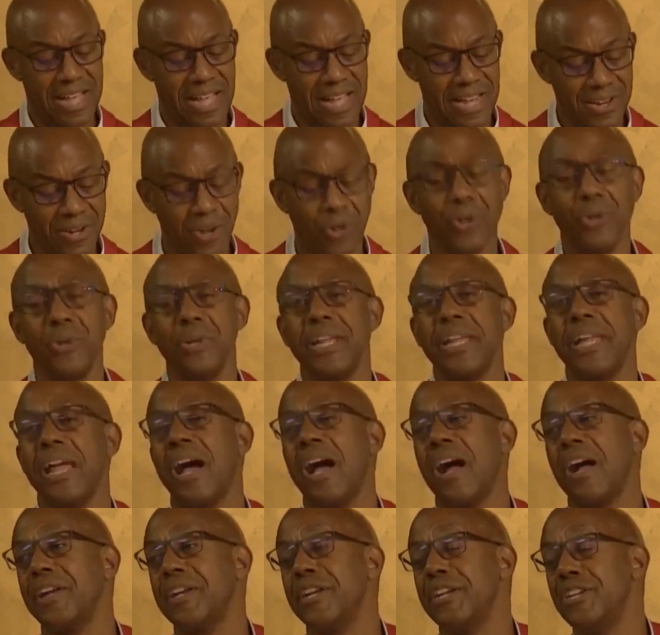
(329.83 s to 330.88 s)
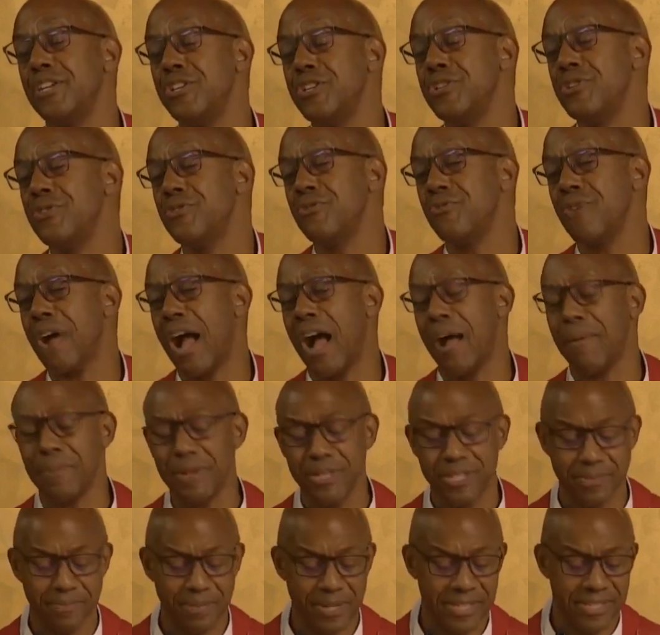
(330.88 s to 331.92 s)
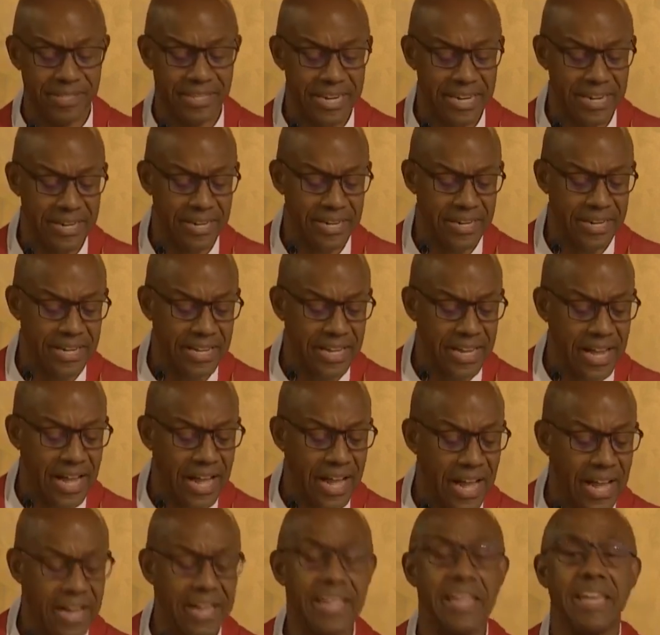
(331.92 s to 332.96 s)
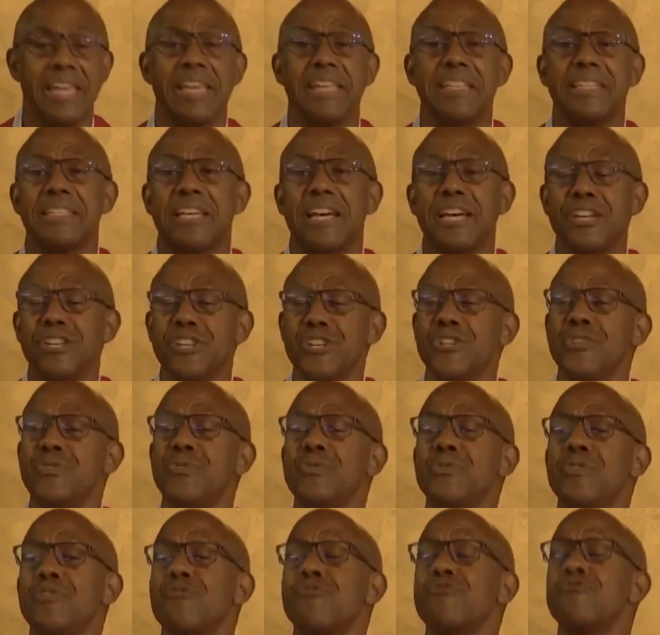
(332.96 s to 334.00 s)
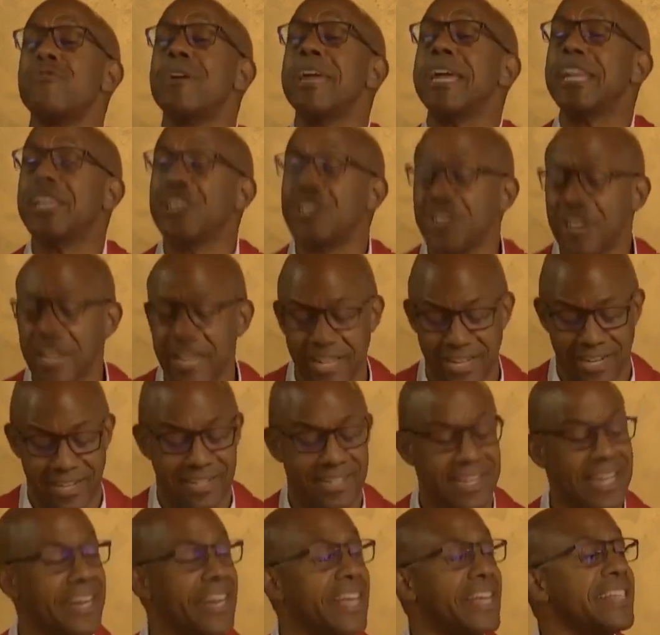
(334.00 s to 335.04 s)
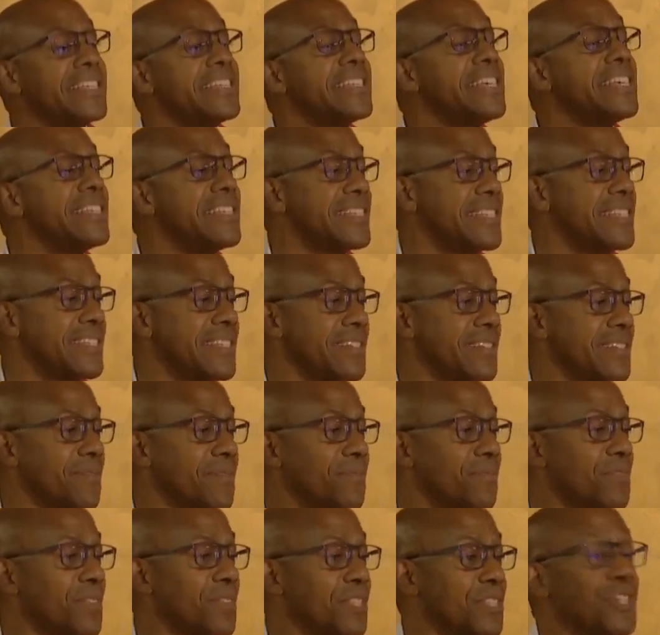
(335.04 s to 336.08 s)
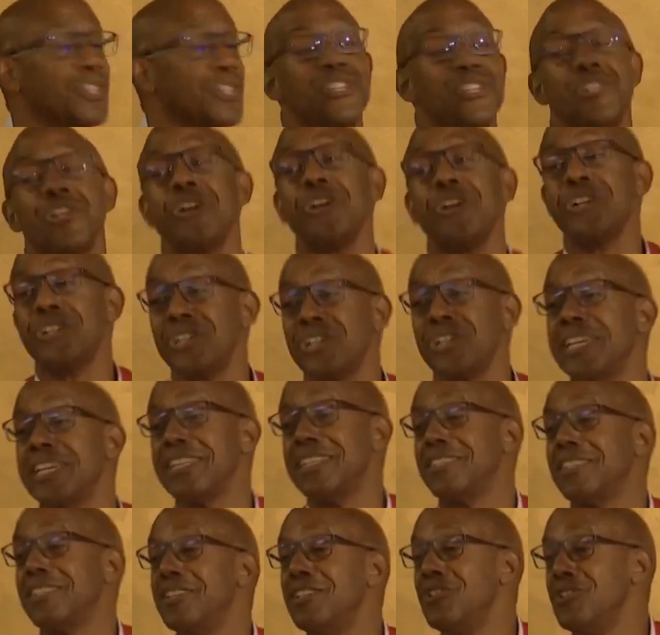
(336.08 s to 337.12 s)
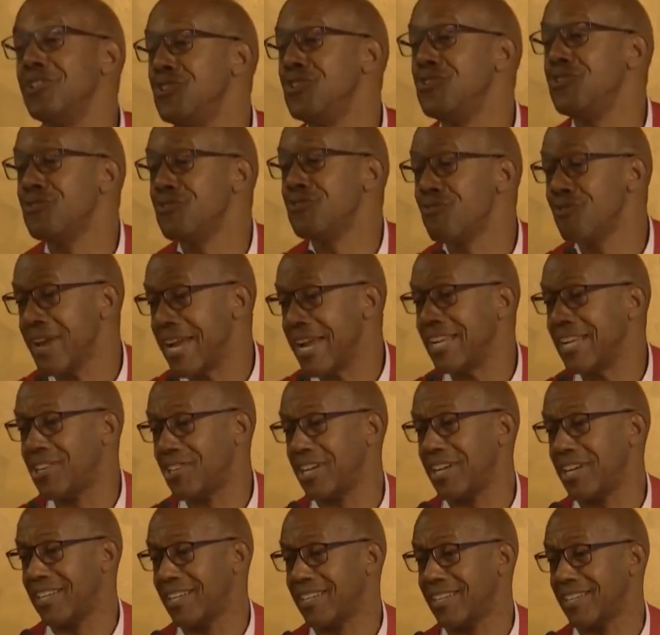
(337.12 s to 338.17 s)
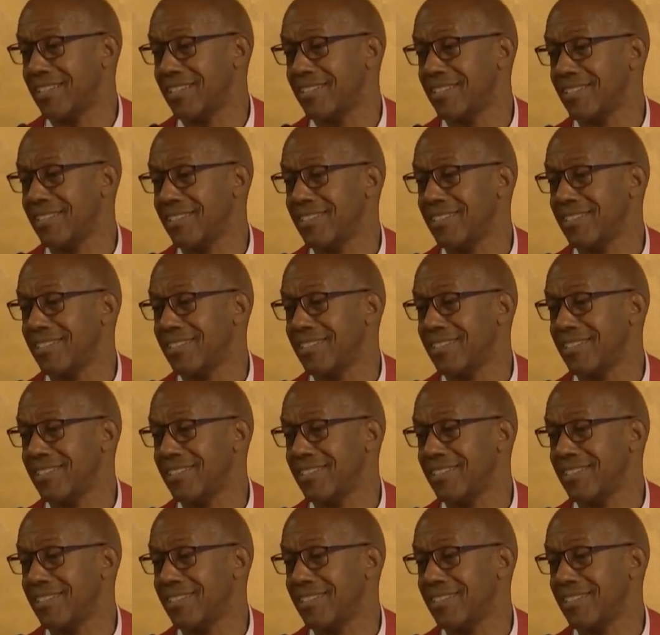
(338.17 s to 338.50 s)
And not only are there new Ramahs, but there is a new Rachel that exists. The church is the new Rachel.